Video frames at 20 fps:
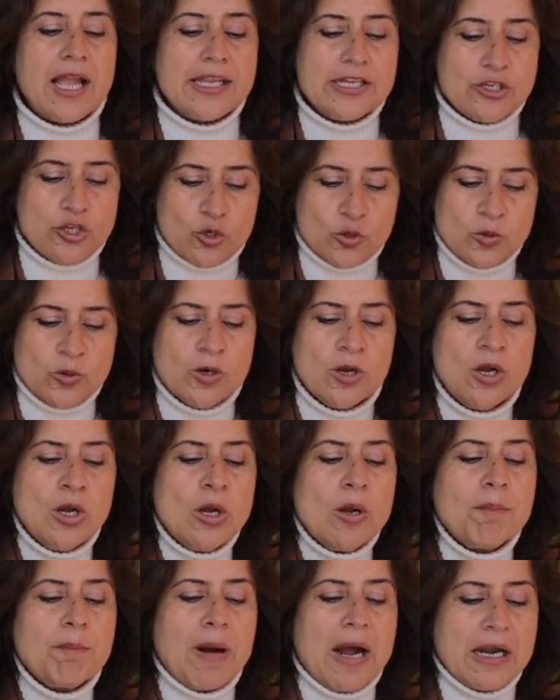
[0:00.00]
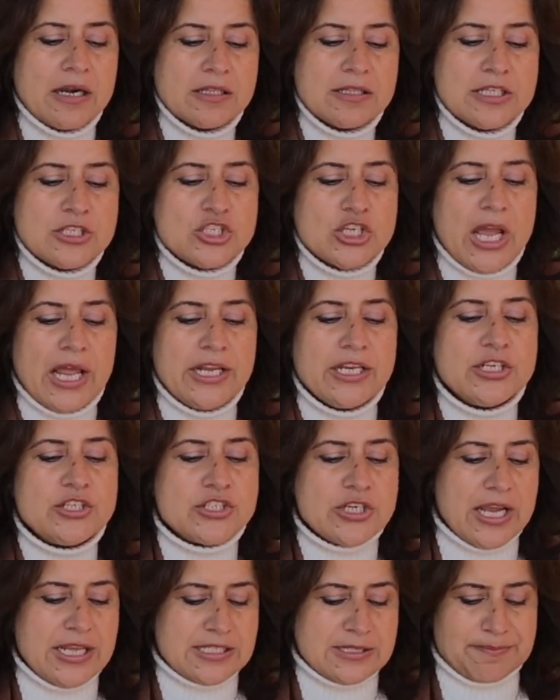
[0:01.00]
I know part of the
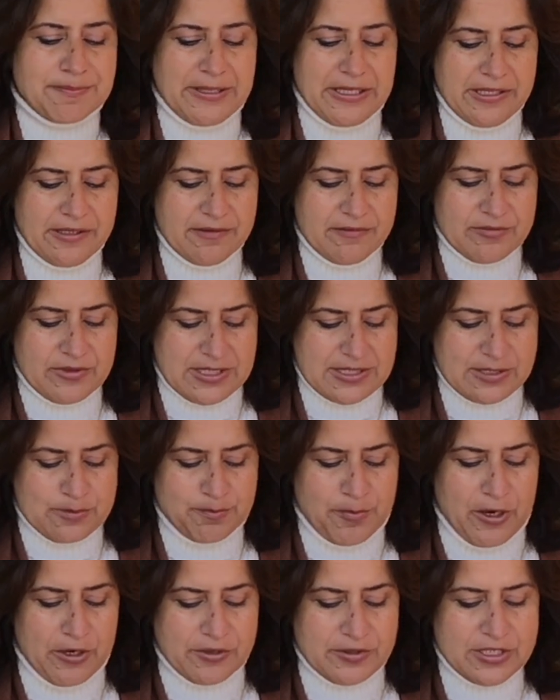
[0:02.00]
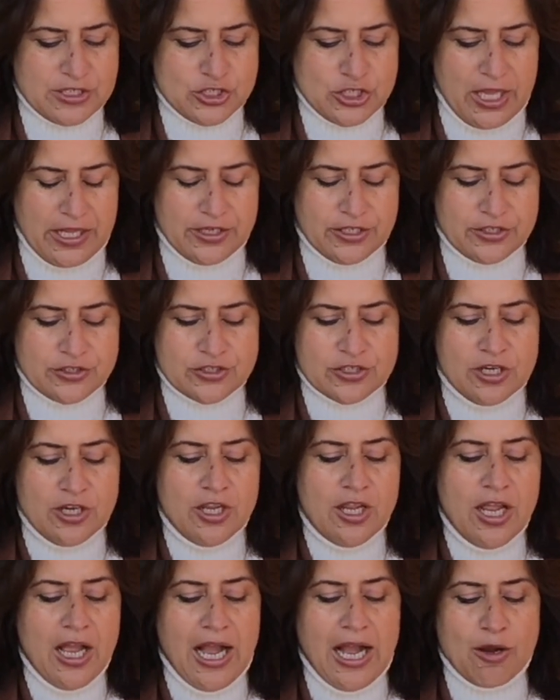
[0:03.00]
challenge has been, this is part of the challenge,
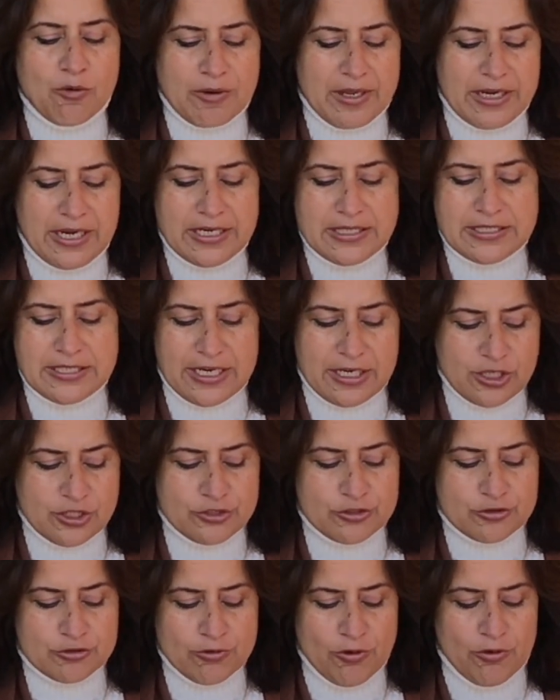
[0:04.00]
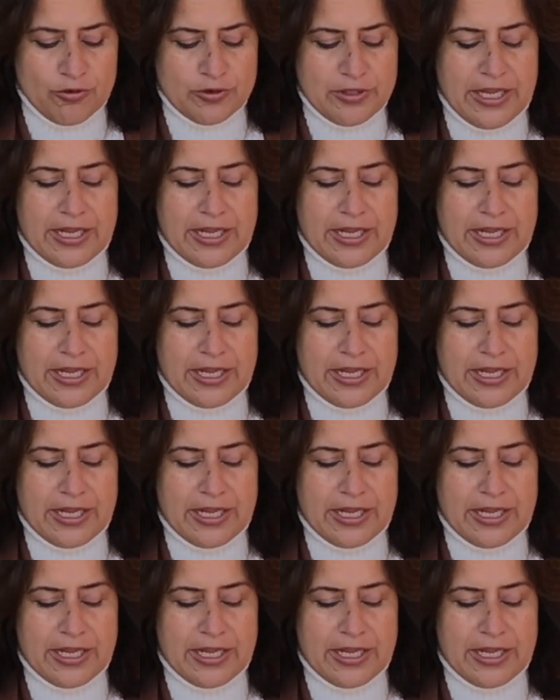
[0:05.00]
how can I take control?